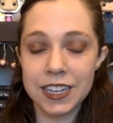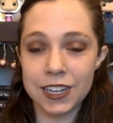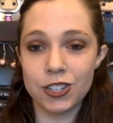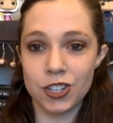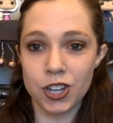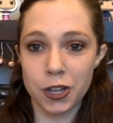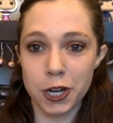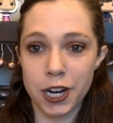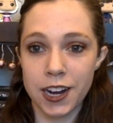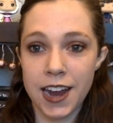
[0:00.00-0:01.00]
teach each
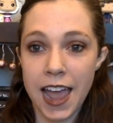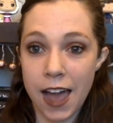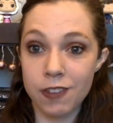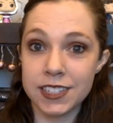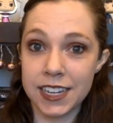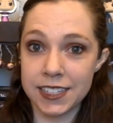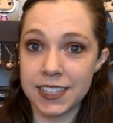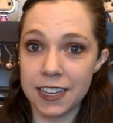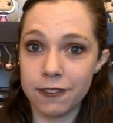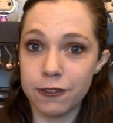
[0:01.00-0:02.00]
other how to stay
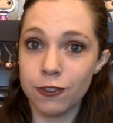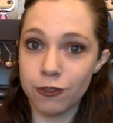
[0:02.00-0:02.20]
safe